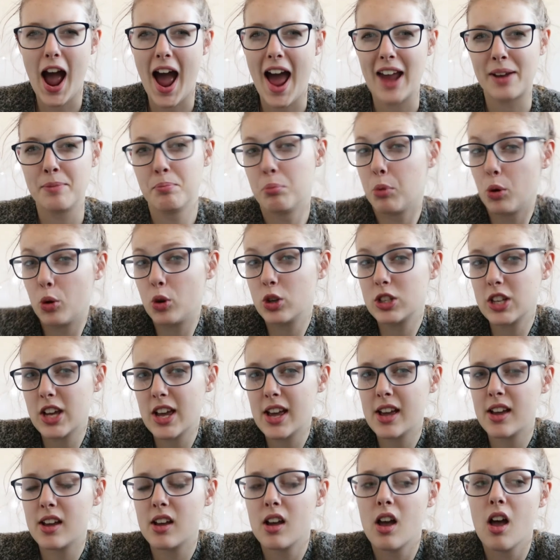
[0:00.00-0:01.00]
I hadn't bought
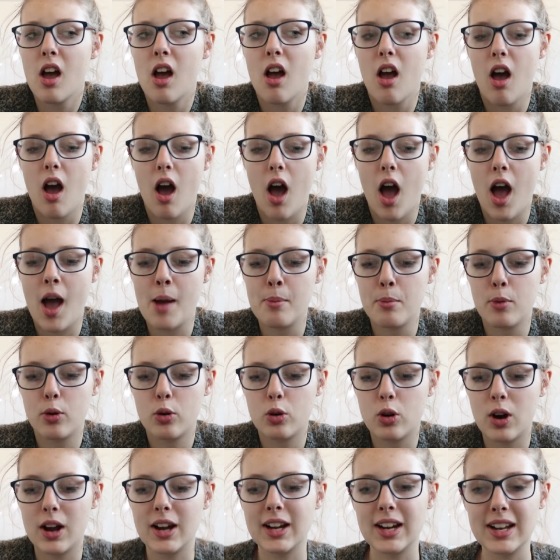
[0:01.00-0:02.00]
it,
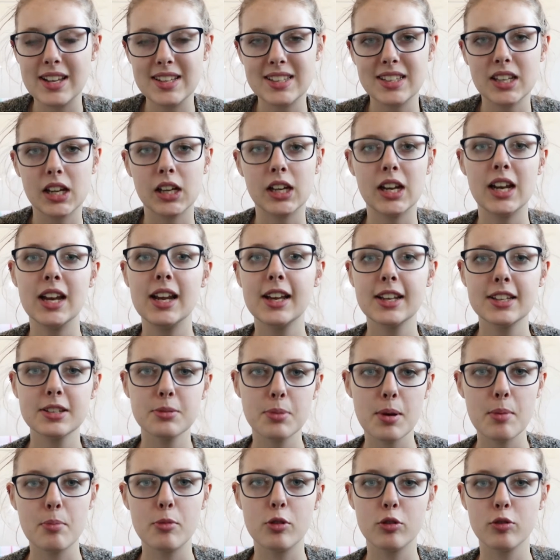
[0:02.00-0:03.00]
or at least done a
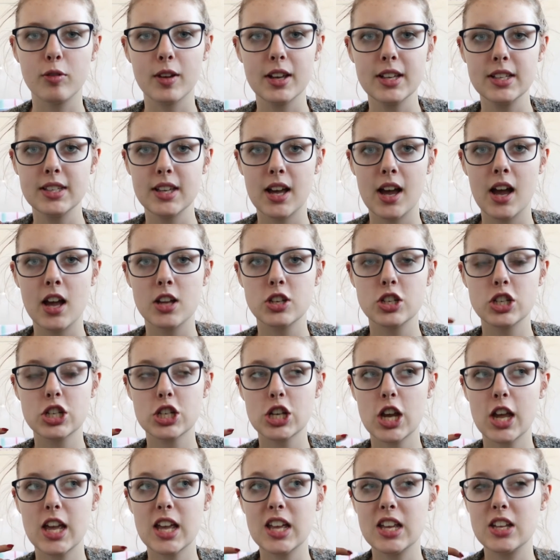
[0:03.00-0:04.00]
little bit more
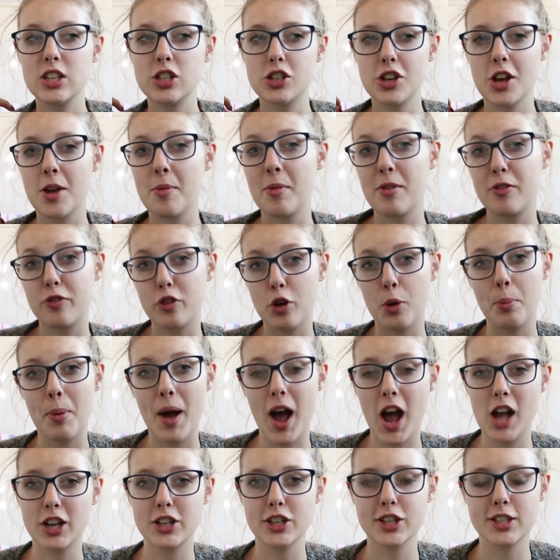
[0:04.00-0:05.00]
research into it before
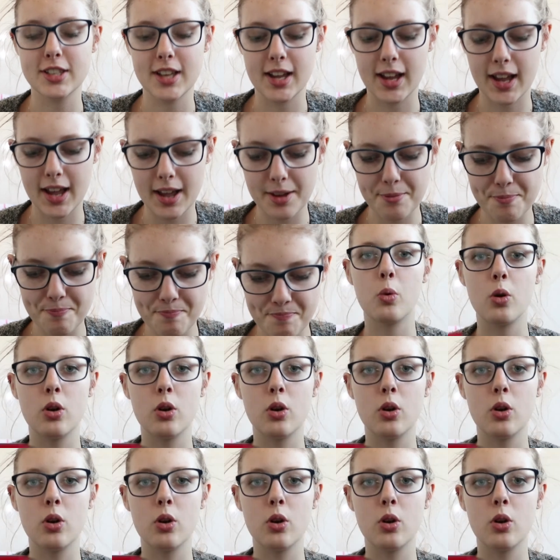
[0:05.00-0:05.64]
purchasing it.